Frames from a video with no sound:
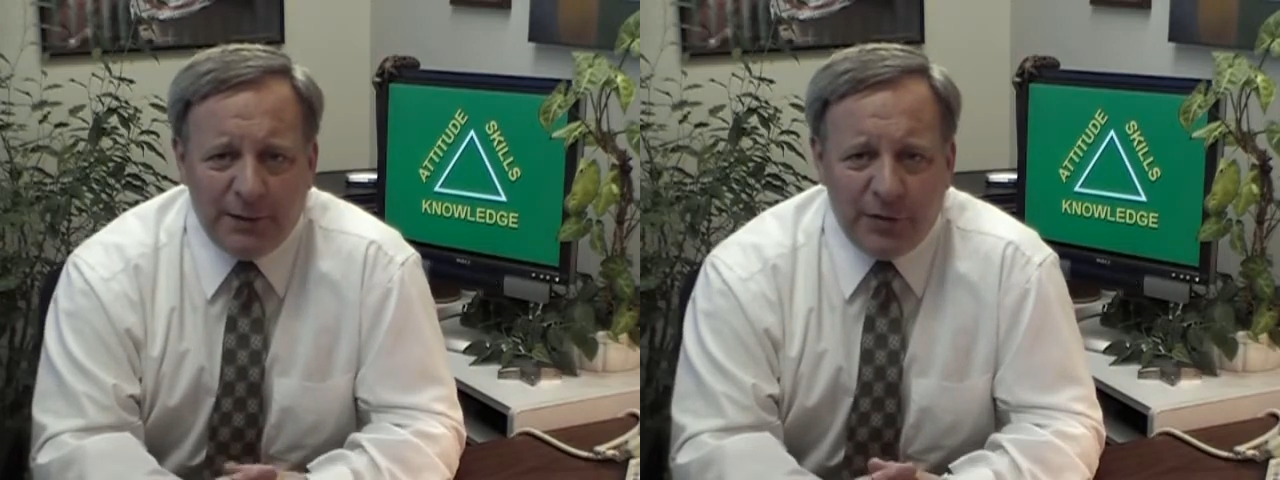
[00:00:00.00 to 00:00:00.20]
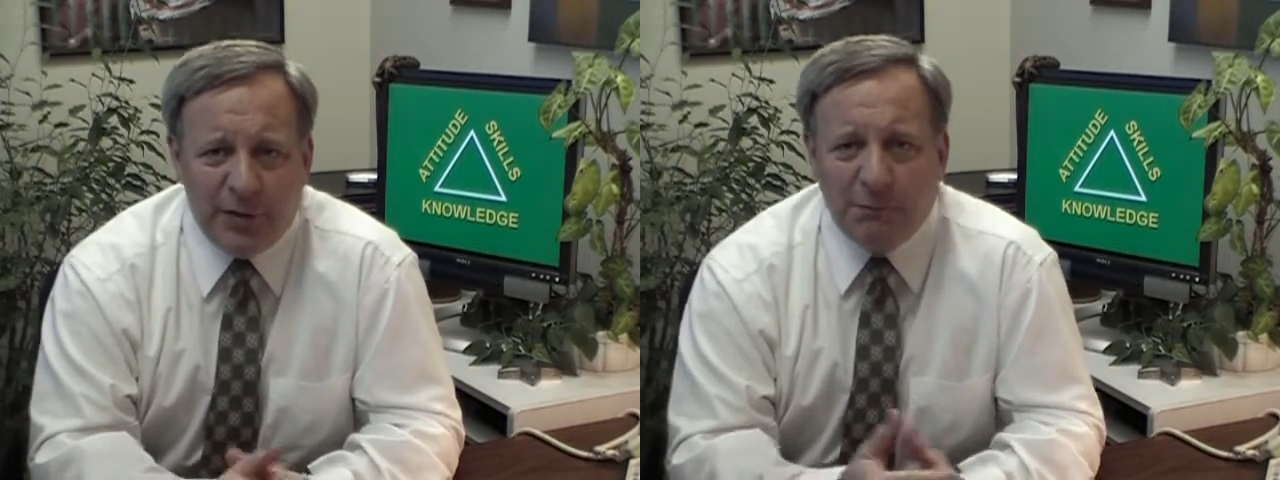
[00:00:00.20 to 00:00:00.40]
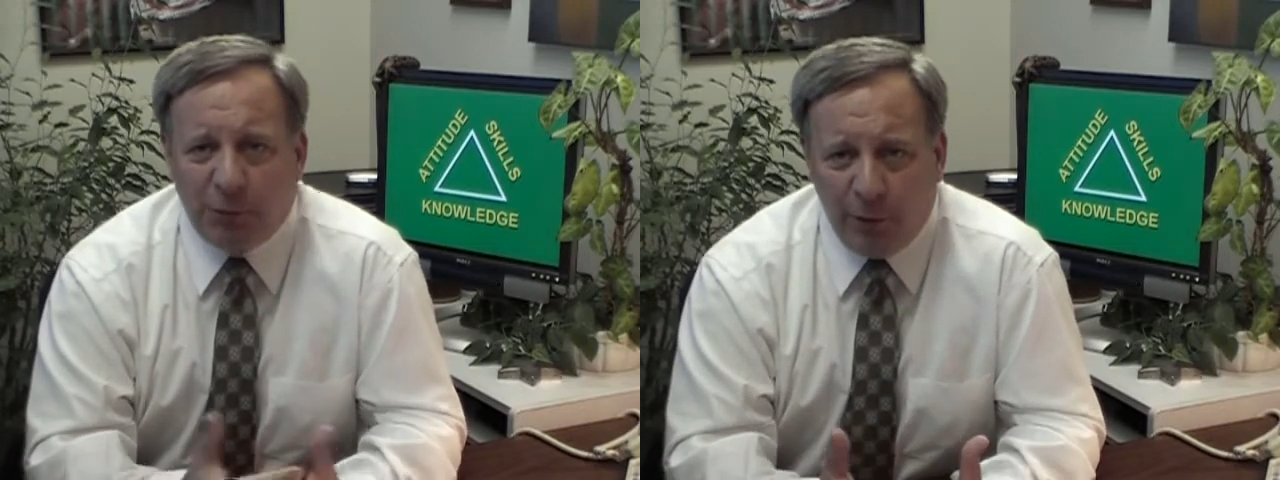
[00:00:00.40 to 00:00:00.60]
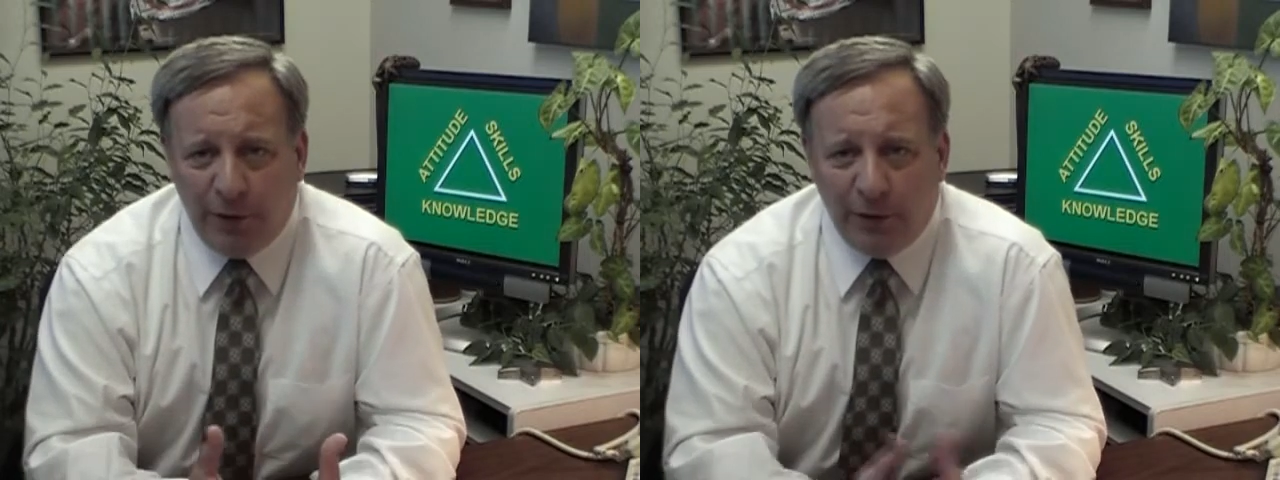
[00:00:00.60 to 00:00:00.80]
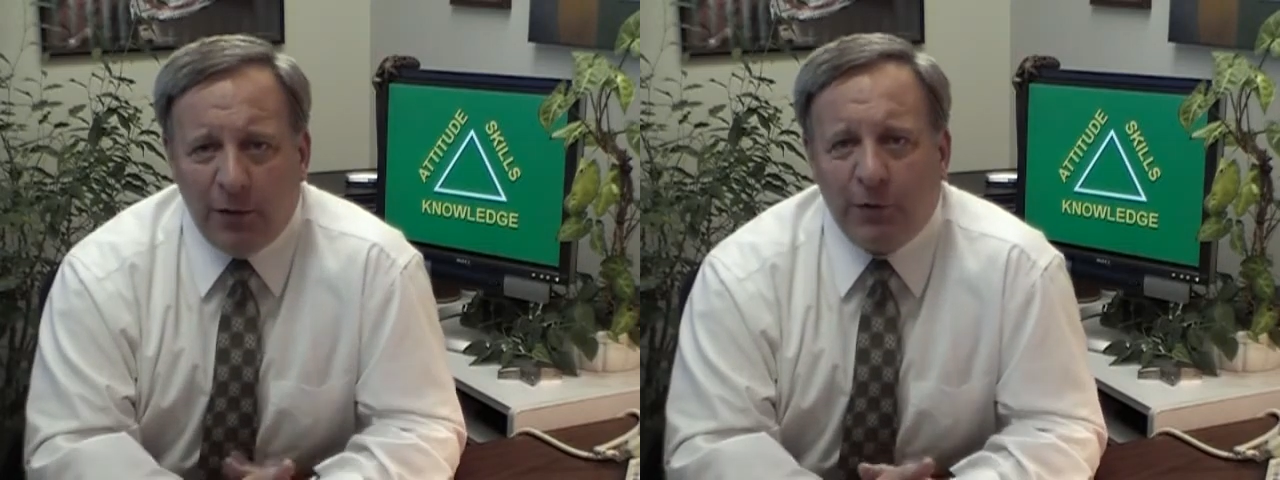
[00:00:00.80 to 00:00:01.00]
this
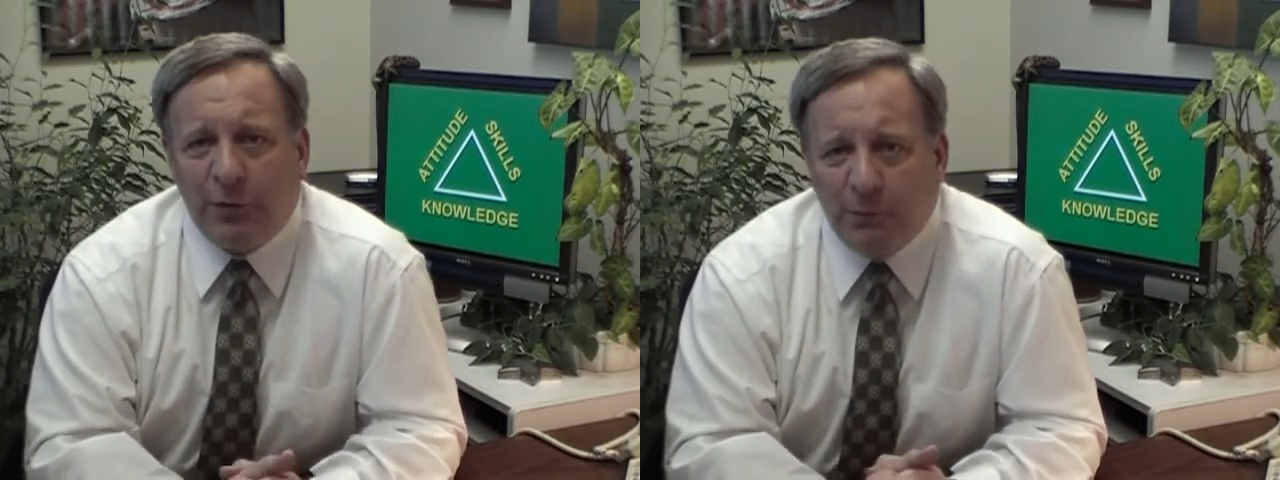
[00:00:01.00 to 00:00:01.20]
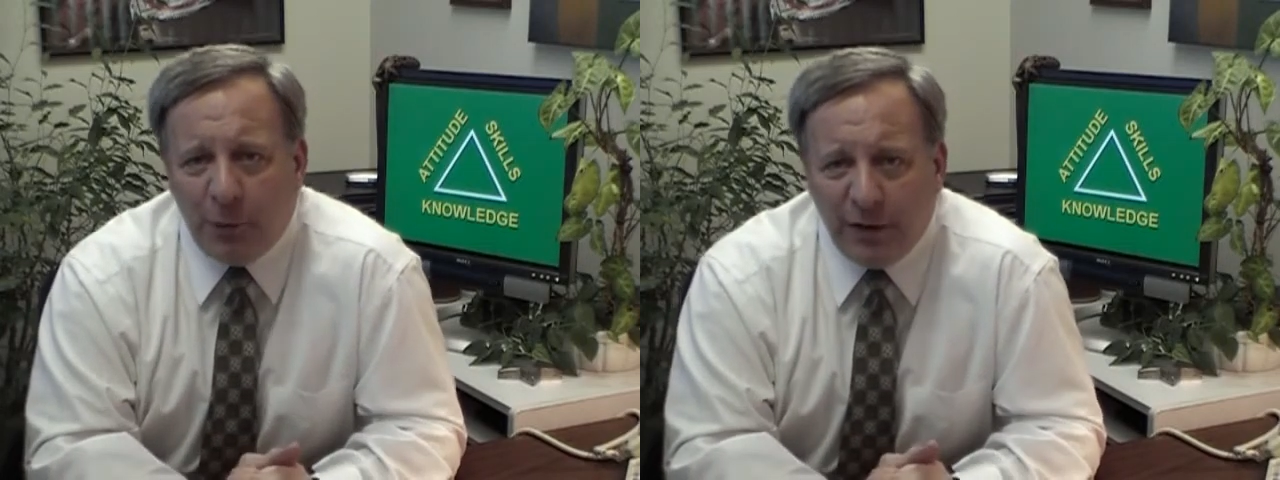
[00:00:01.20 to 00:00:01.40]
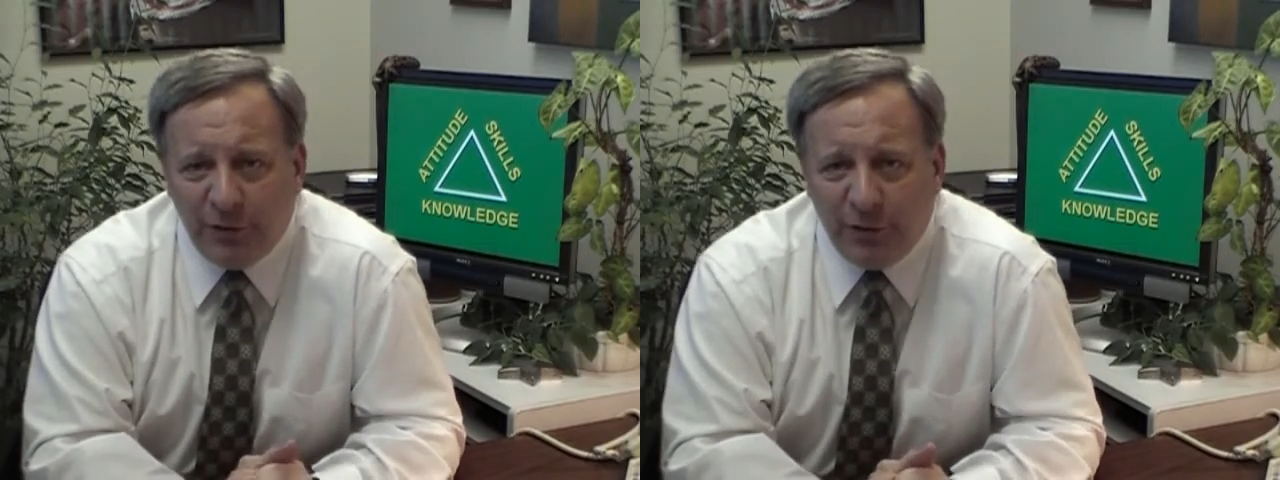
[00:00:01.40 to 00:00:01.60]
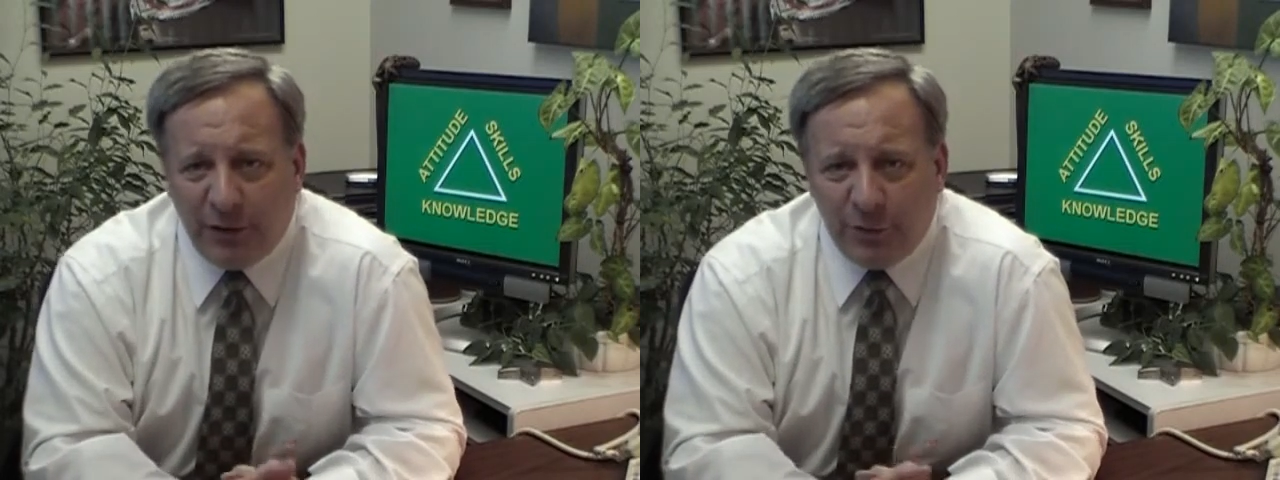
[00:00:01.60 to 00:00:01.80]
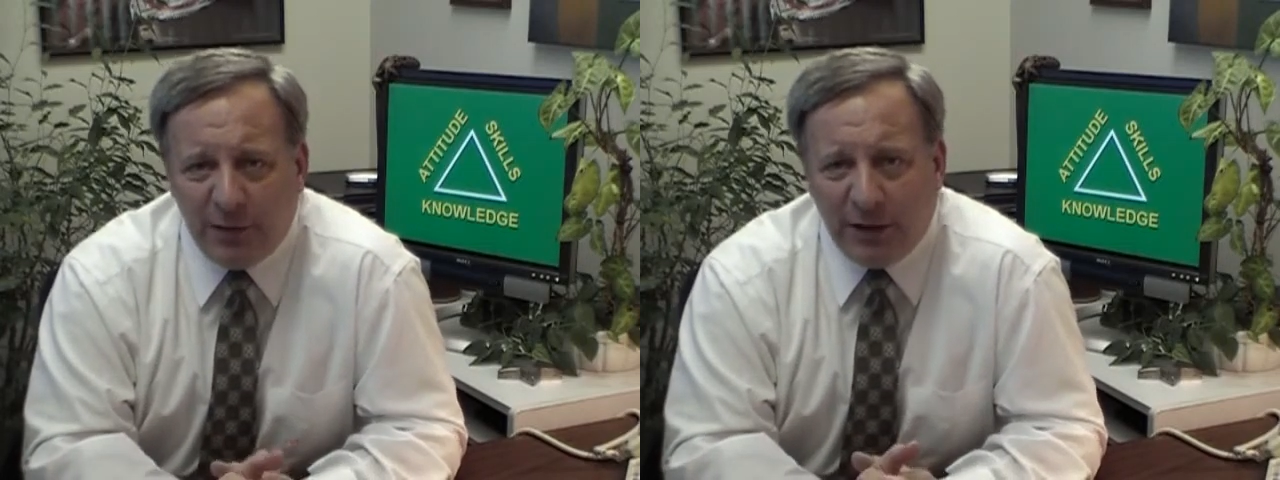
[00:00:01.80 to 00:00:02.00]
employer also pointed
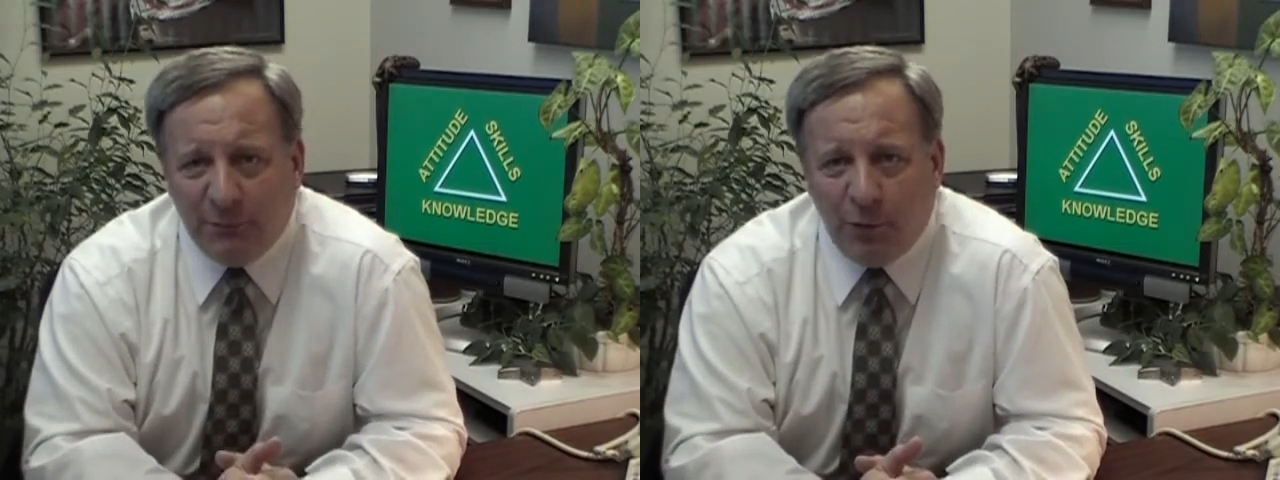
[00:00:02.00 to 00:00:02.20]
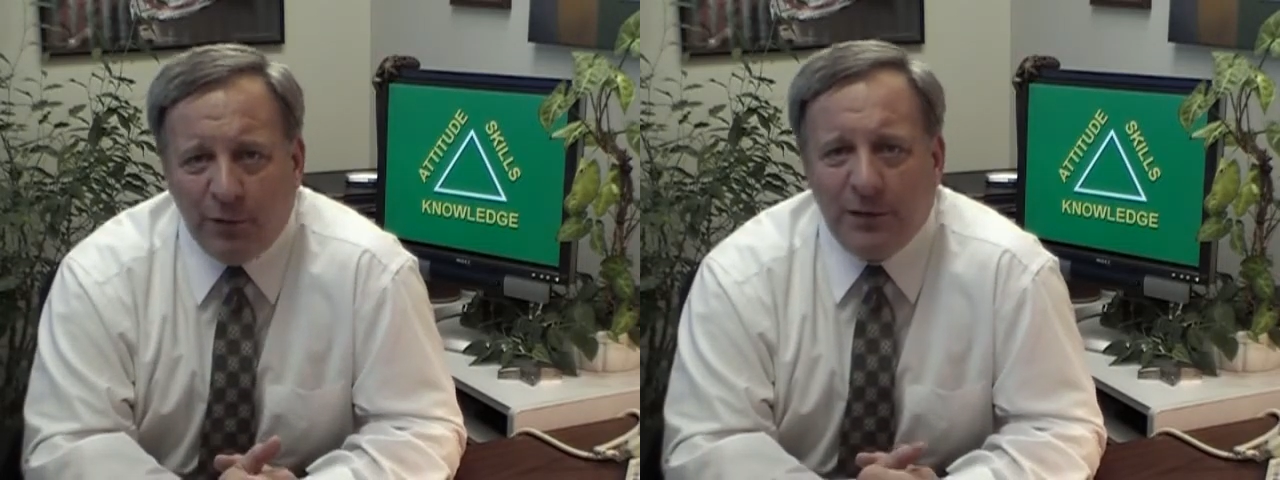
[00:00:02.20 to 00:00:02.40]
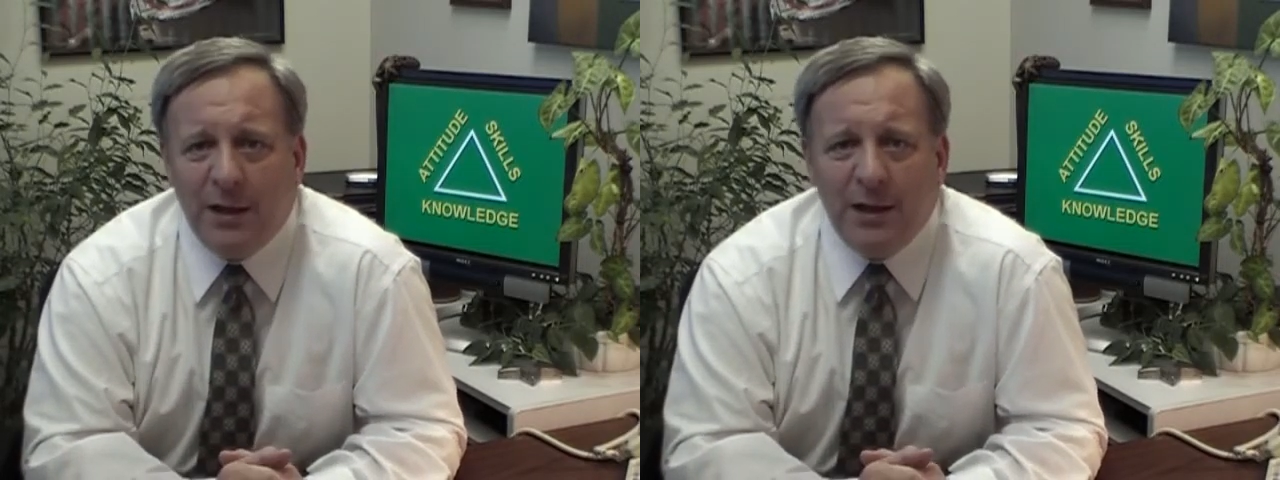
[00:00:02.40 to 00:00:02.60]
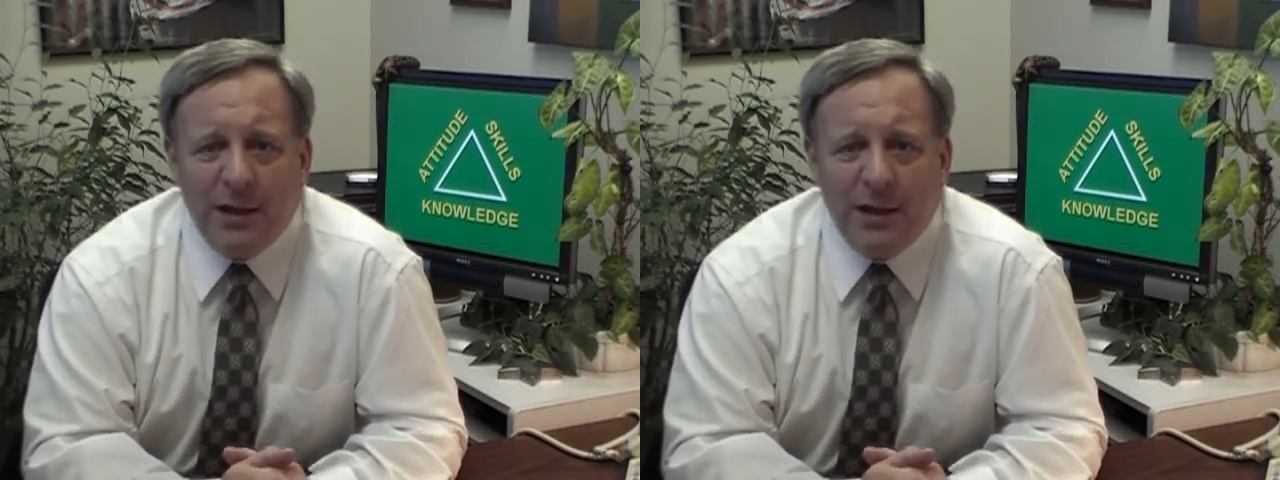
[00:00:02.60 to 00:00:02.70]
to as being important